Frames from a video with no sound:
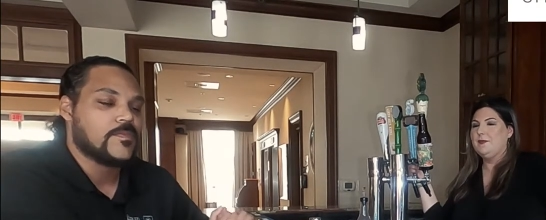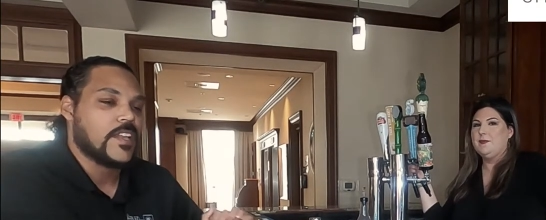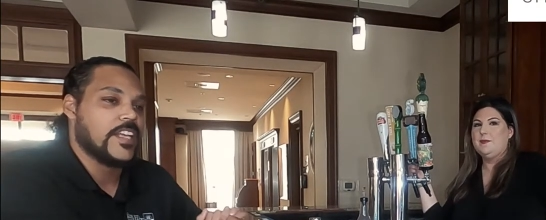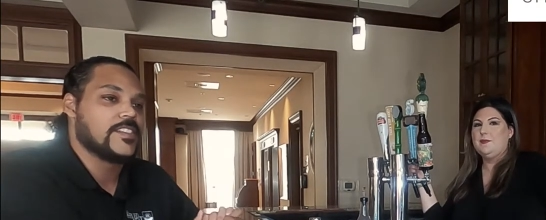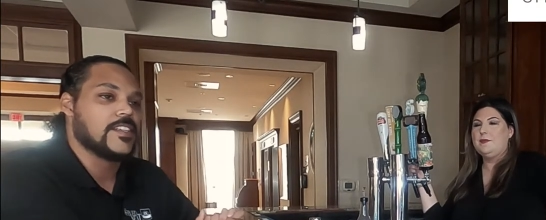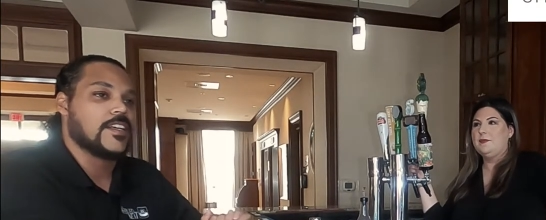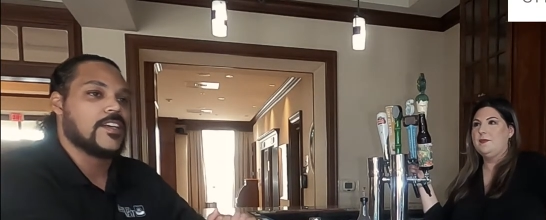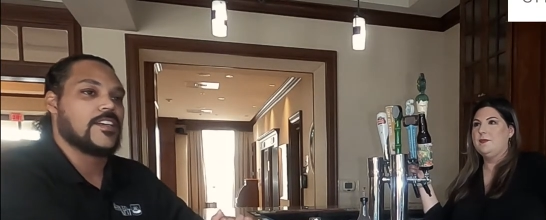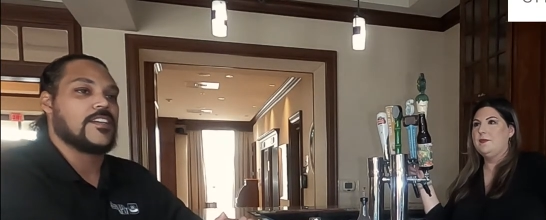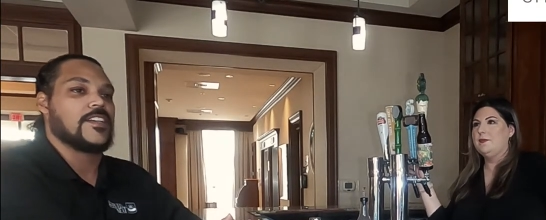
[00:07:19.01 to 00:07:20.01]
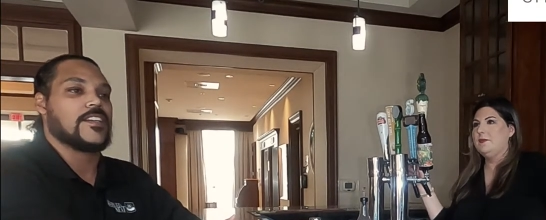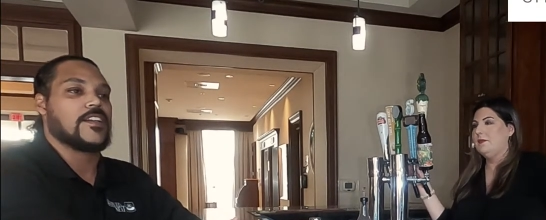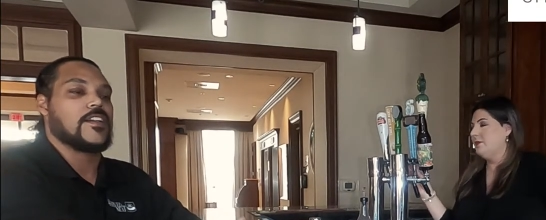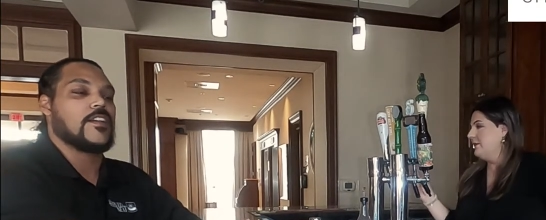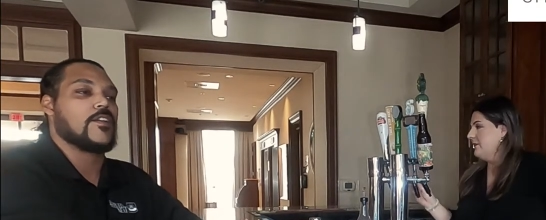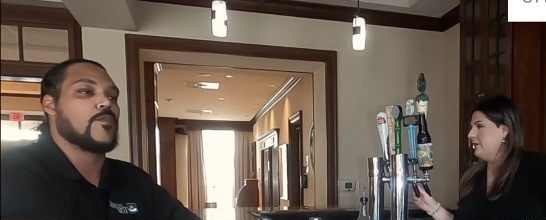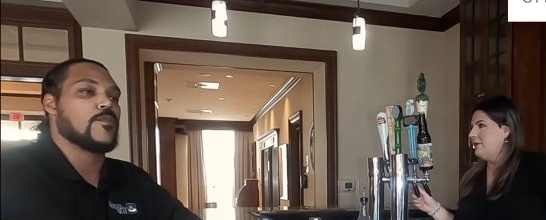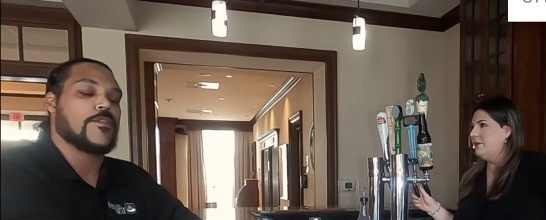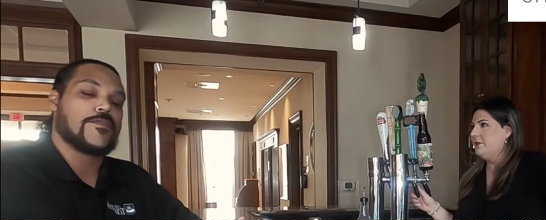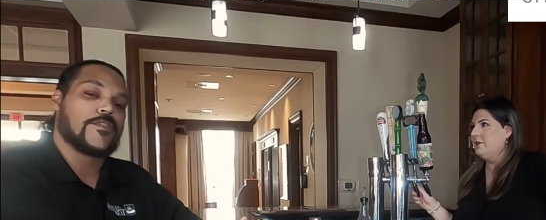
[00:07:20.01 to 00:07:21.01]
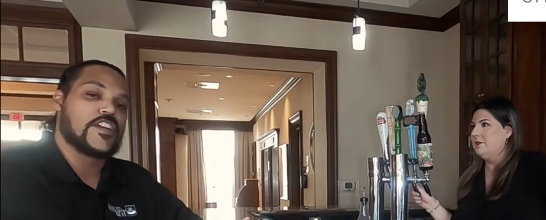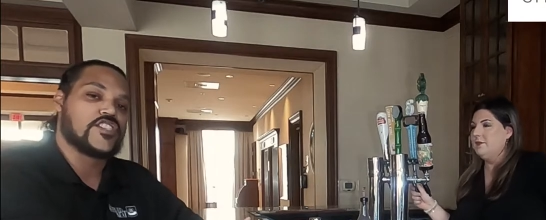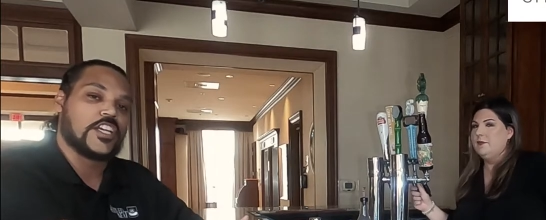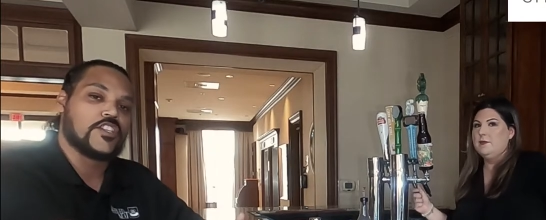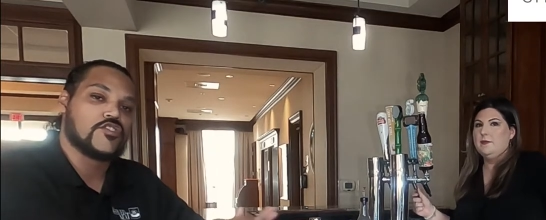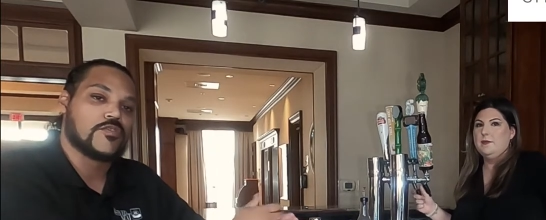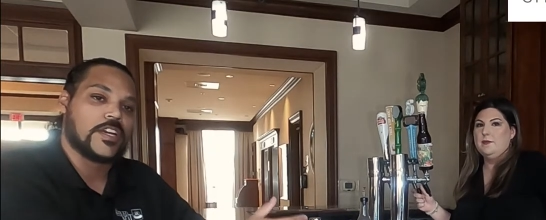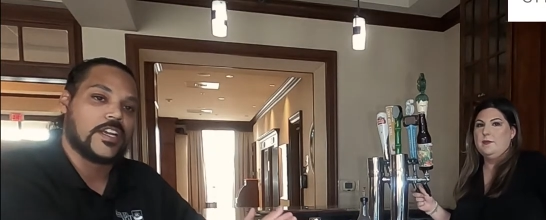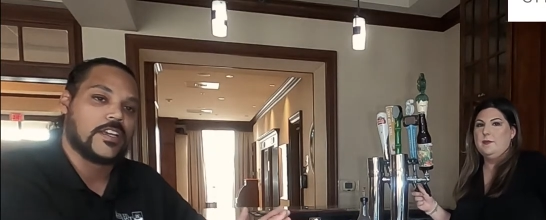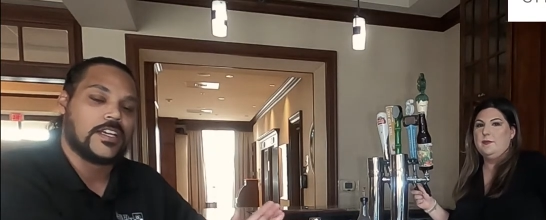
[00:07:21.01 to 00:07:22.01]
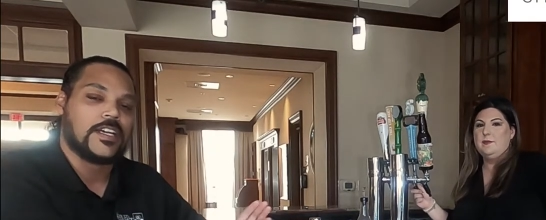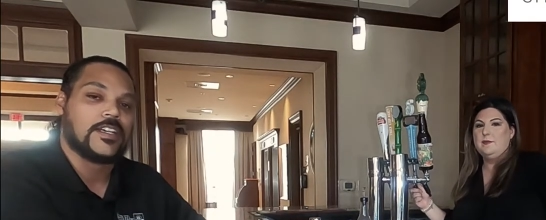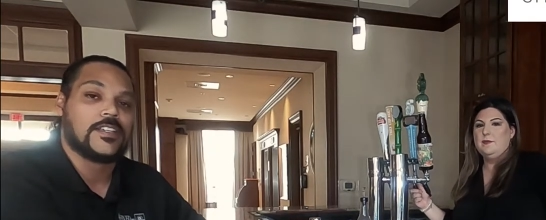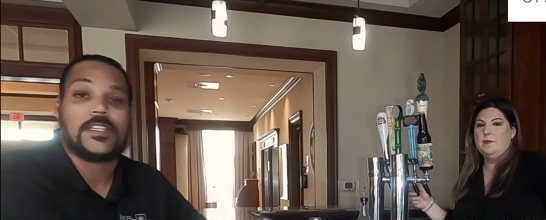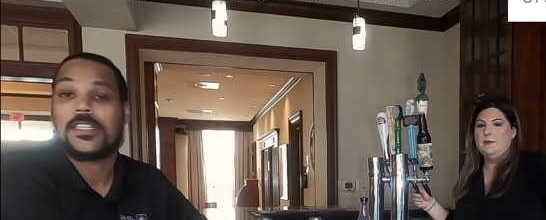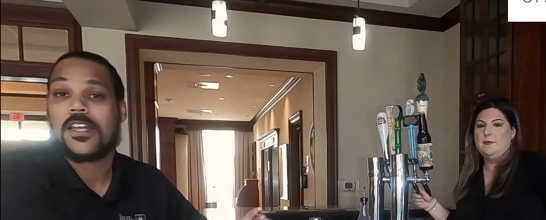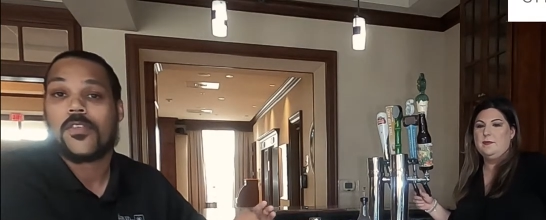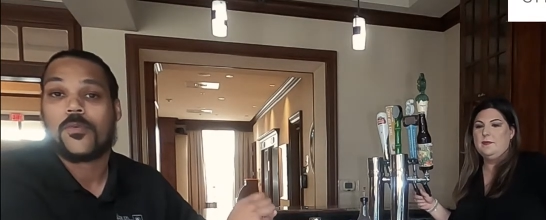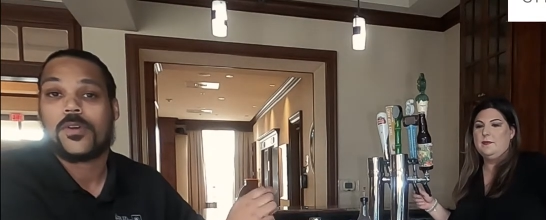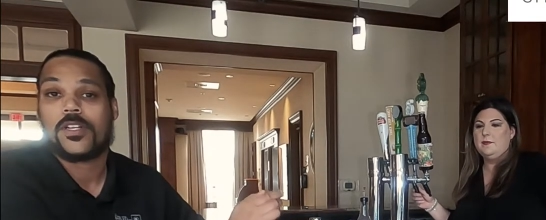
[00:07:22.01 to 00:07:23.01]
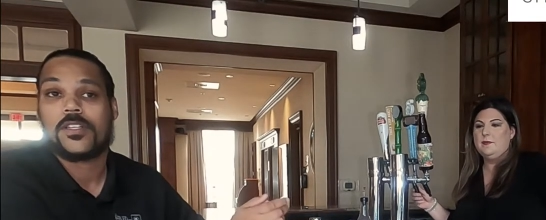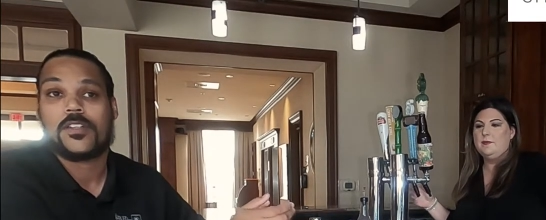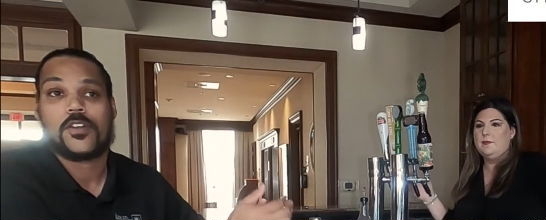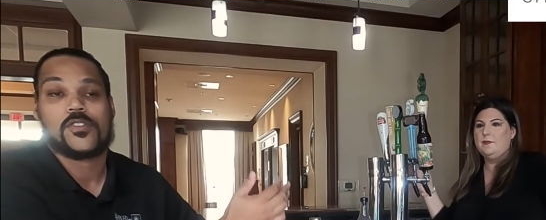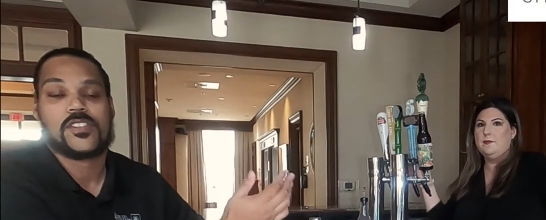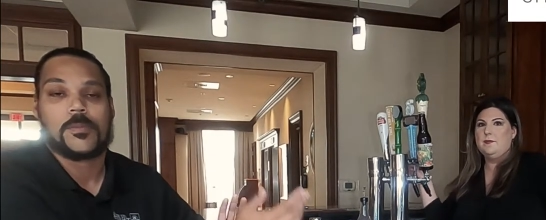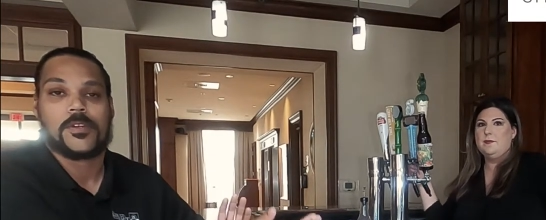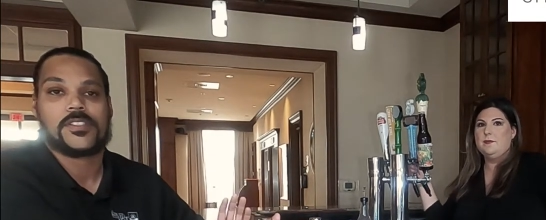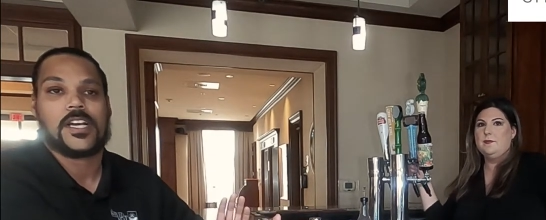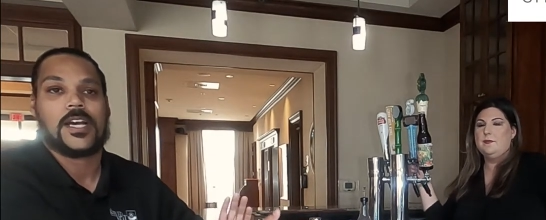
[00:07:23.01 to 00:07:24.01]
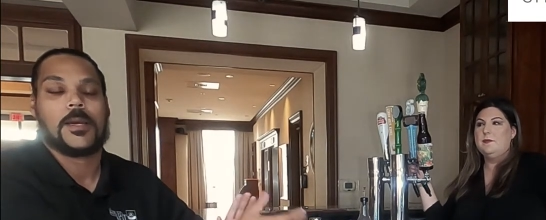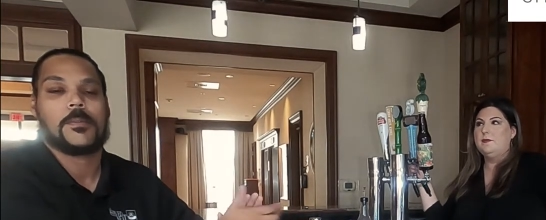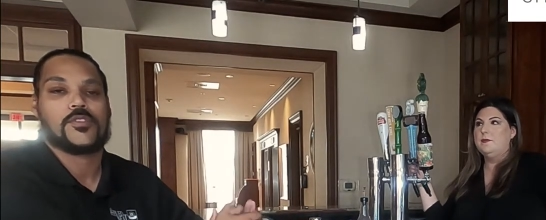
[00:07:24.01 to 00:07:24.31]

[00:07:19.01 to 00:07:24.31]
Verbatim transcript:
Speaker 1: It's a, a little refreshing drink, uh, another one of those summertime